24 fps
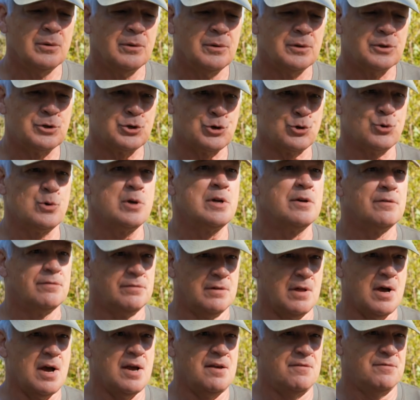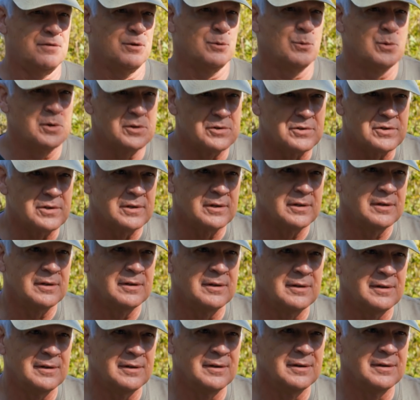the tree of life that we
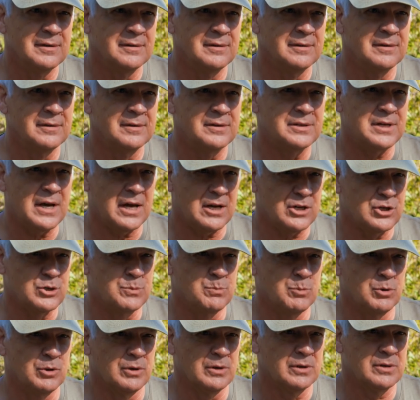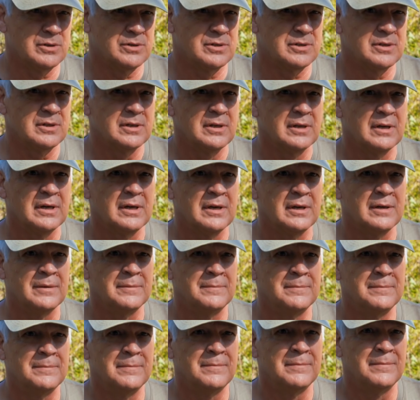see in the textbooks,
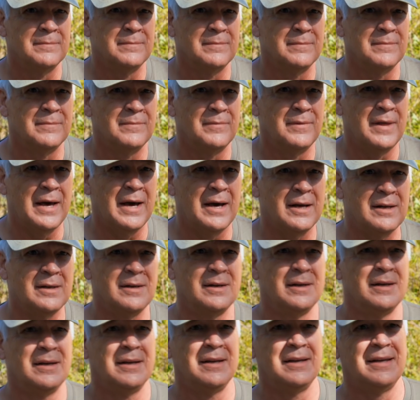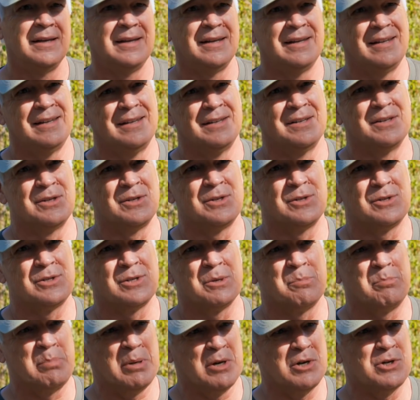that
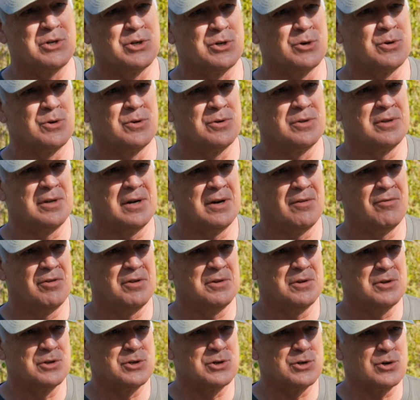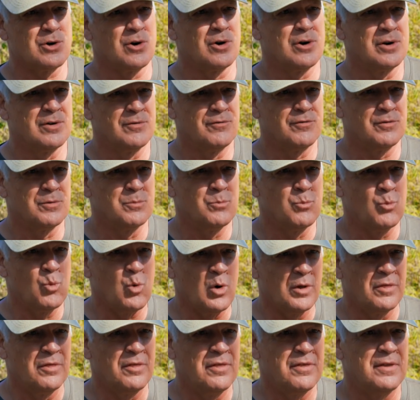is a picture that everything started from
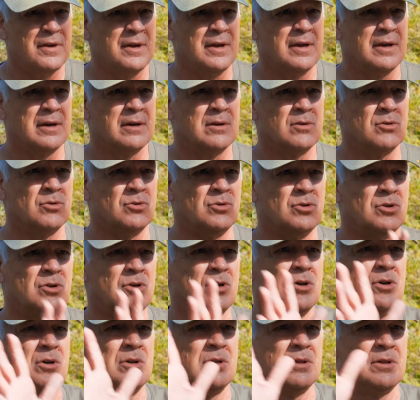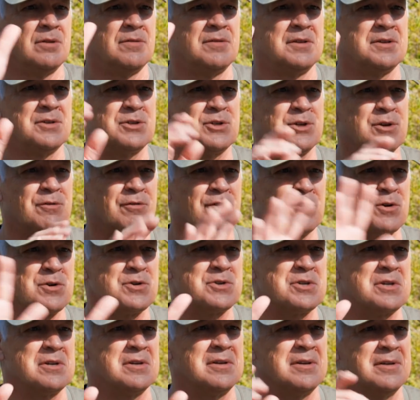one thing, and all of this
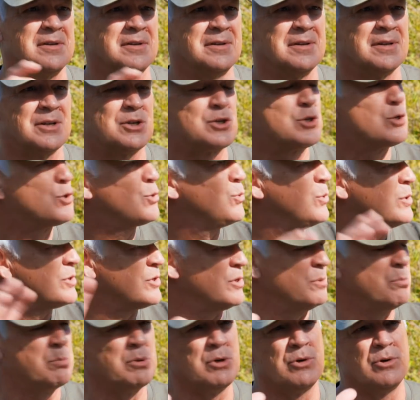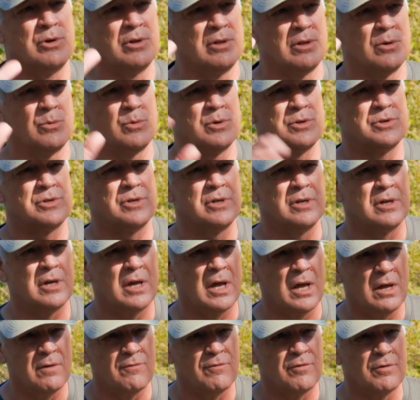diversity and exquisite beauty that we see
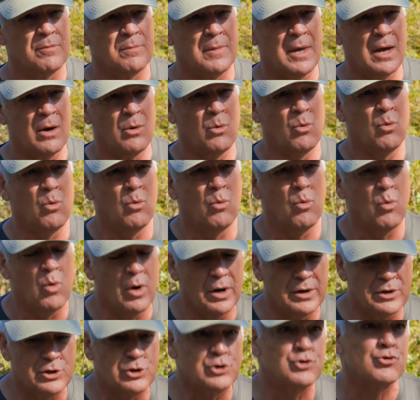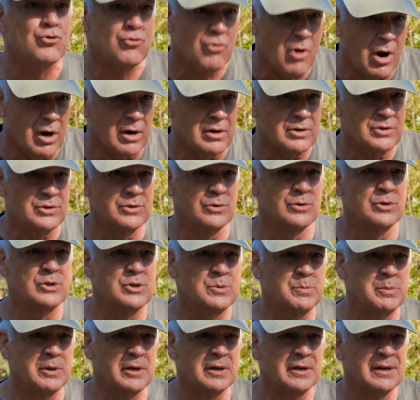came from that one trunk, so to
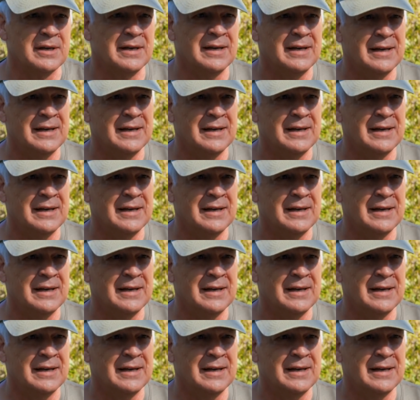speak.